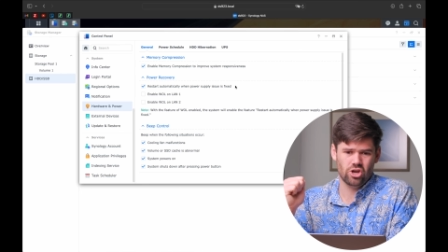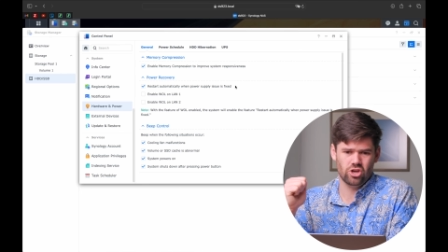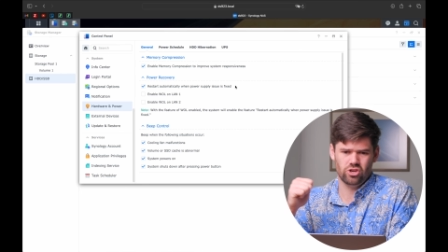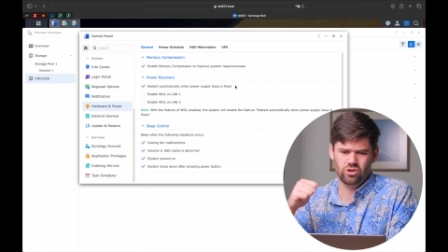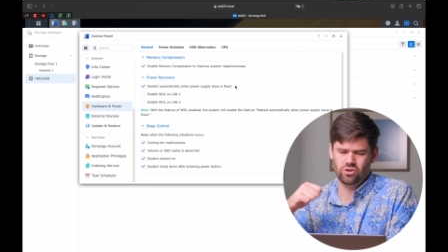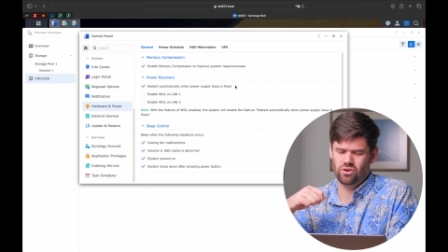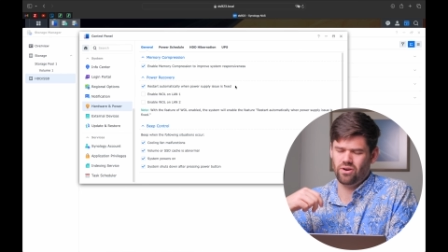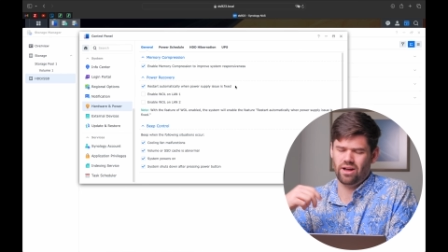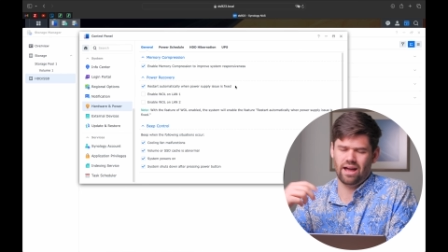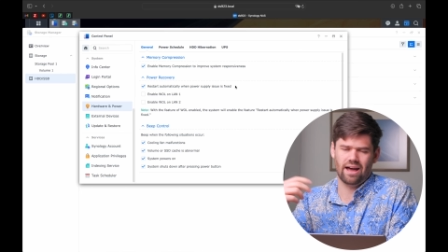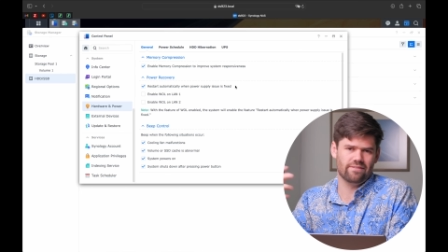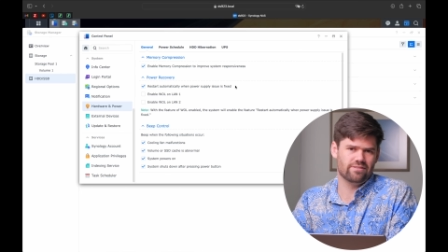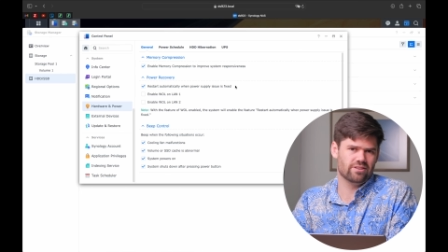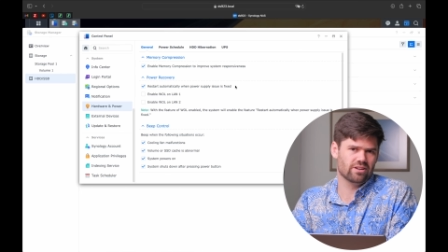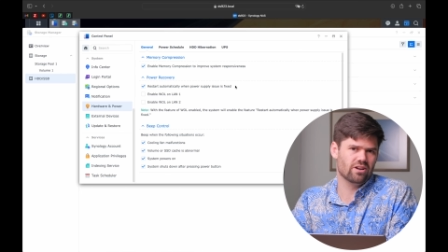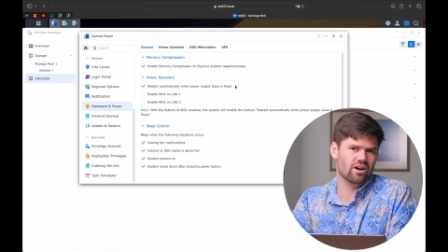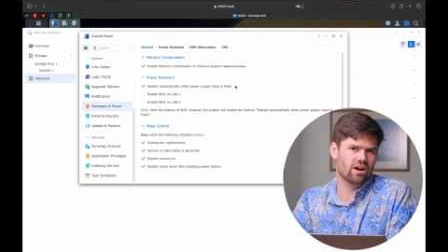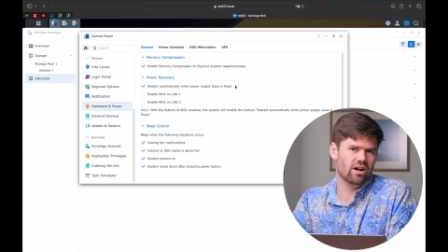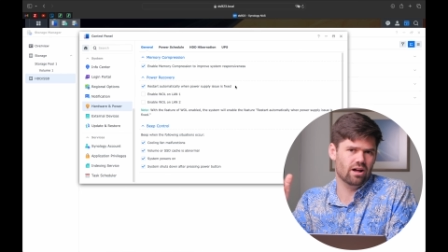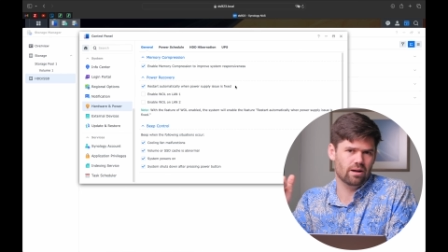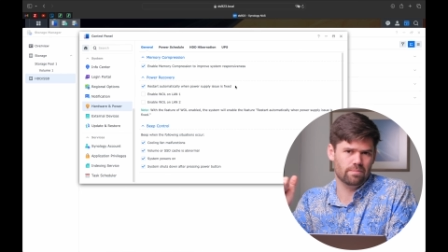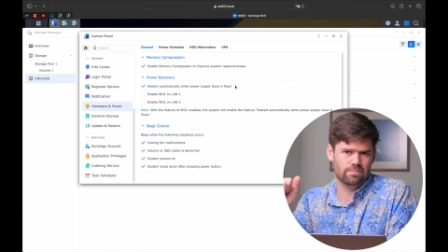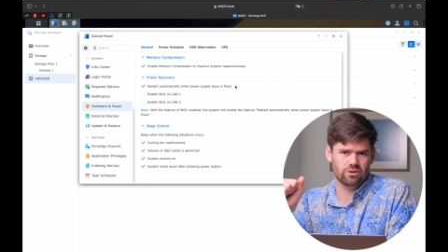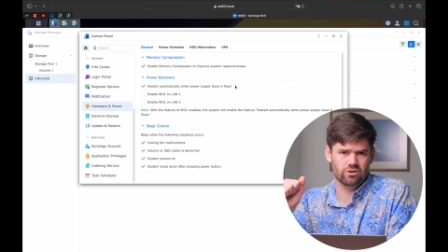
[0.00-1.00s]
you don't have to
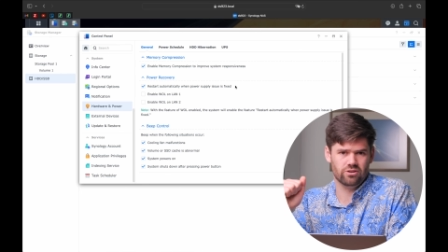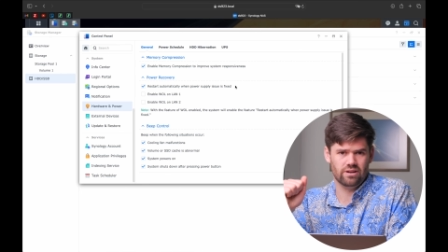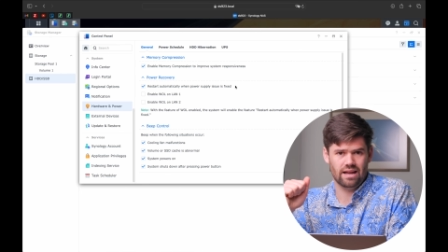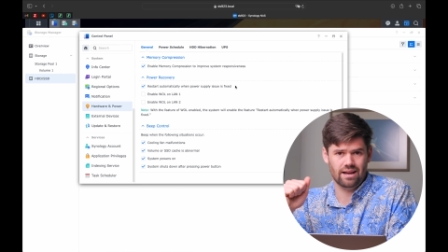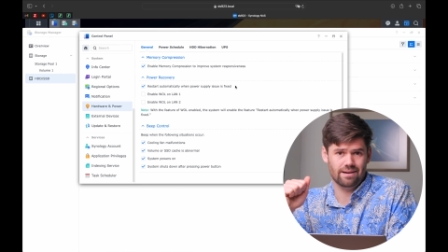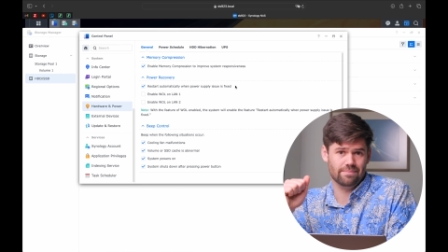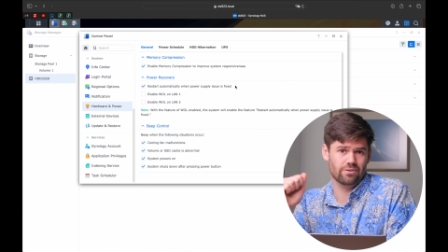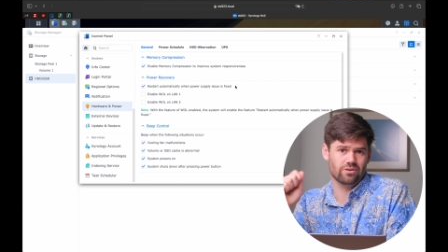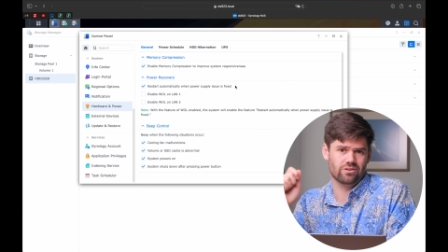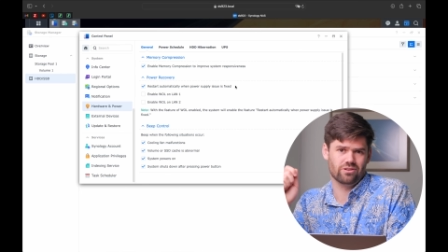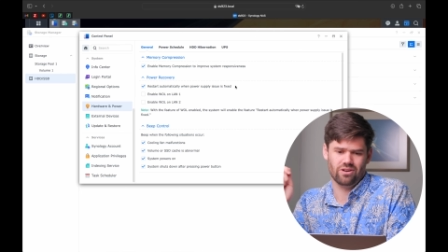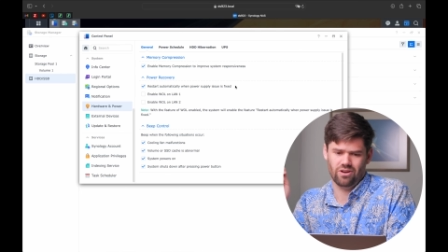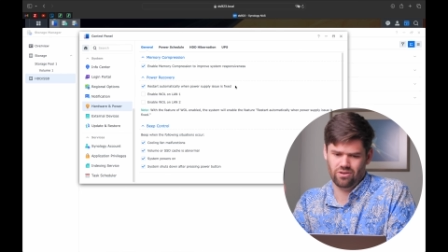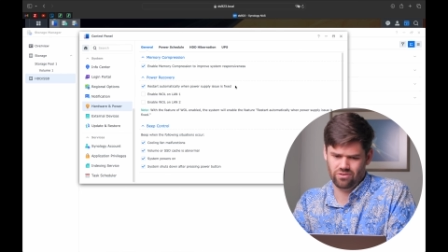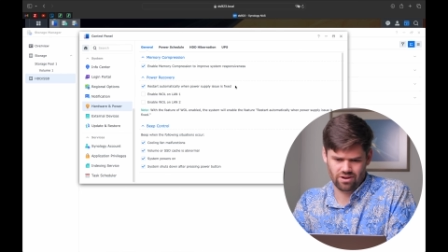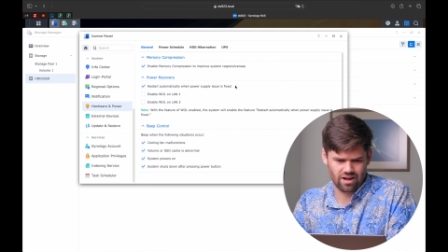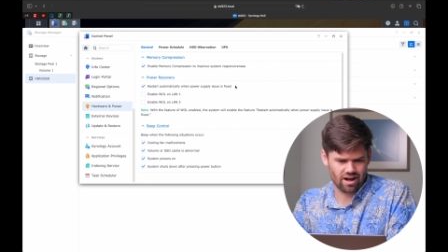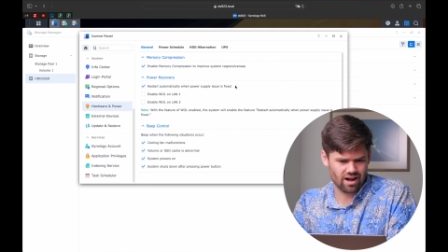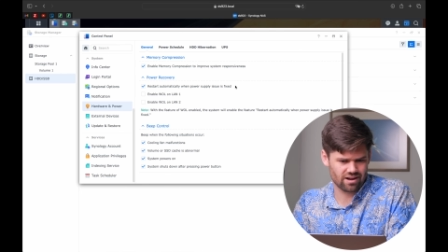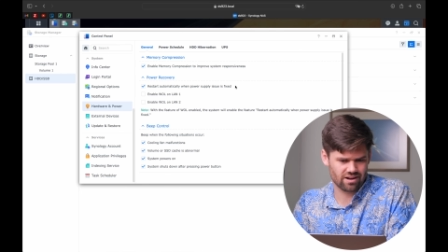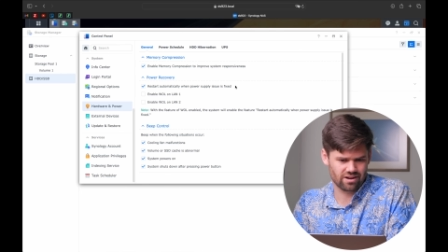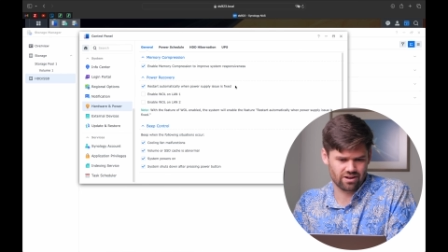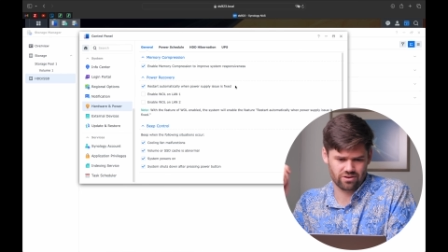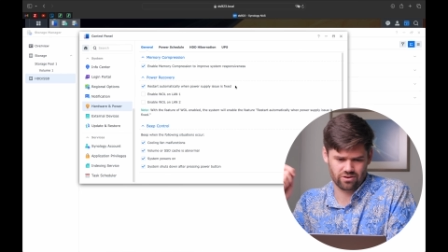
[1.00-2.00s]
call up your neighbor to go
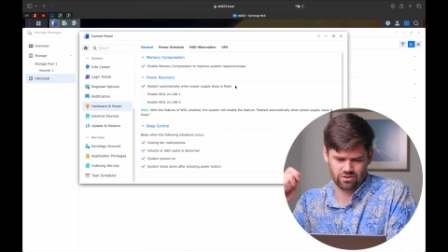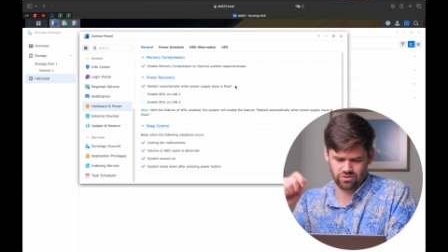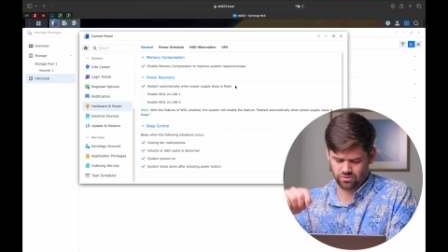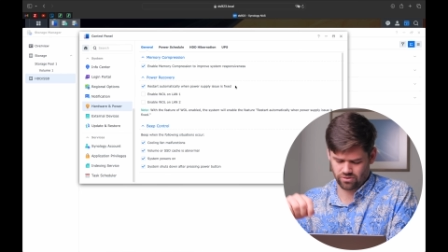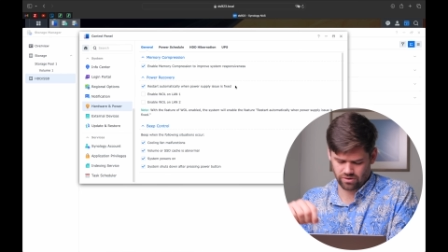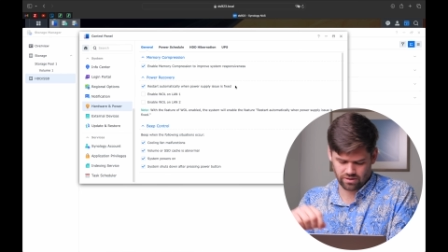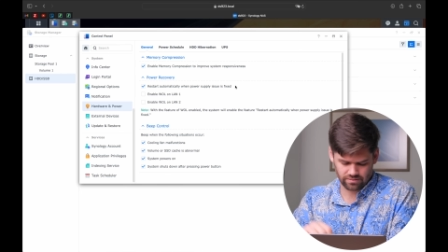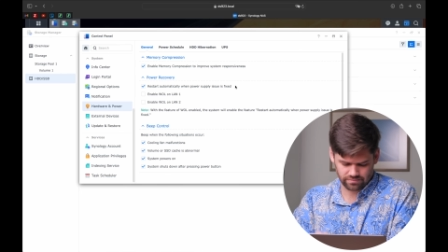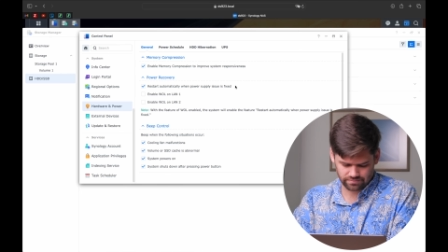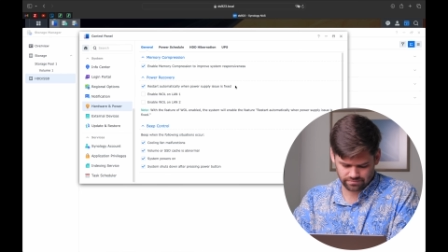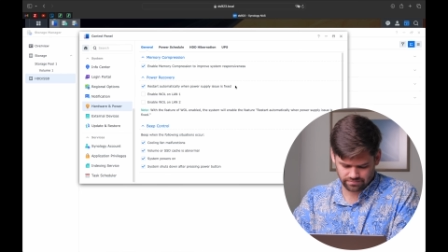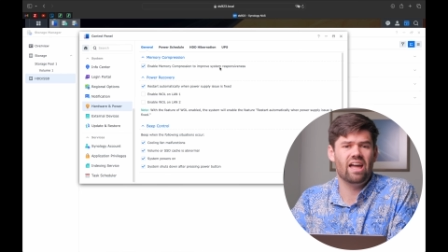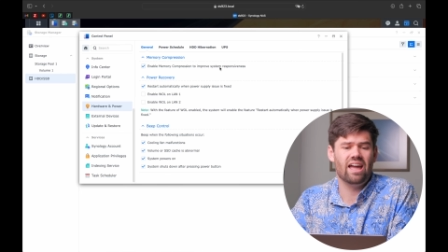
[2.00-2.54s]
knock on your door